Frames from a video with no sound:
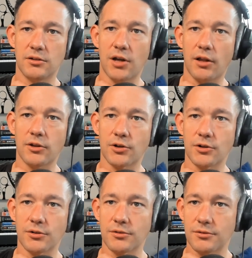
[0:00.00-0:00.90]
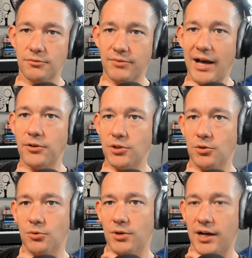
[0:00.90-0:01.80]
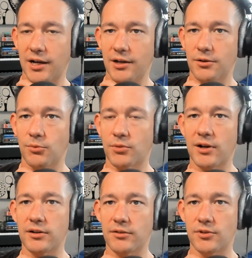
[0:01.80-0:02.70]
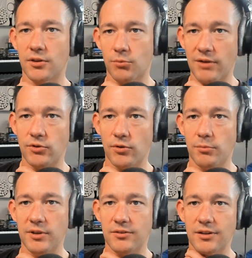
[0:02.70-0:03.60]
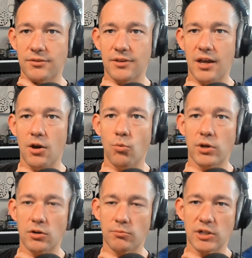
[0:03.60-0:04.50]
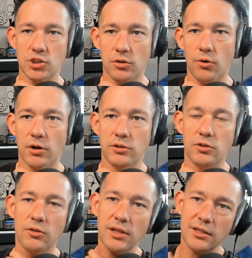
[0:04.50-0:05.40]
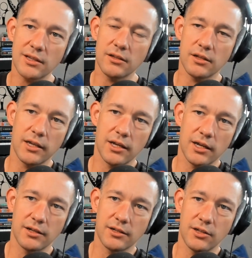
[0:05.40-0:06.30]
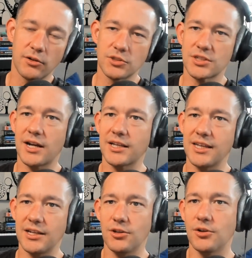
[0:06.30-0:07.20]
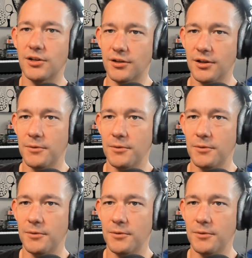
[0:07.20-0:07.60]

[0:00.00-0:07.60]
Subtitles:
dollar value with relative to the revenue of the business when you're much lower. Do you think that, and just kind of getting you to